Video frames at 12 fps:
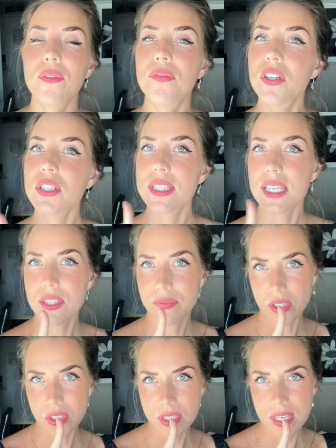First things
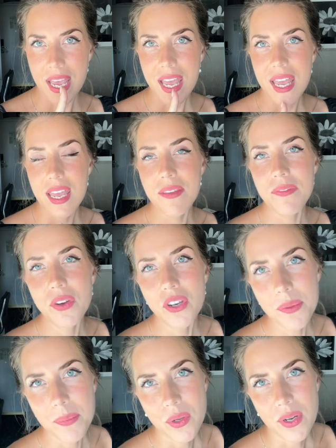first, if you're
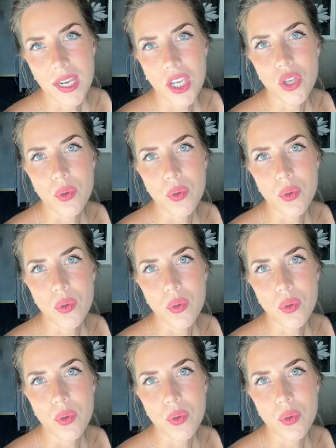commuting,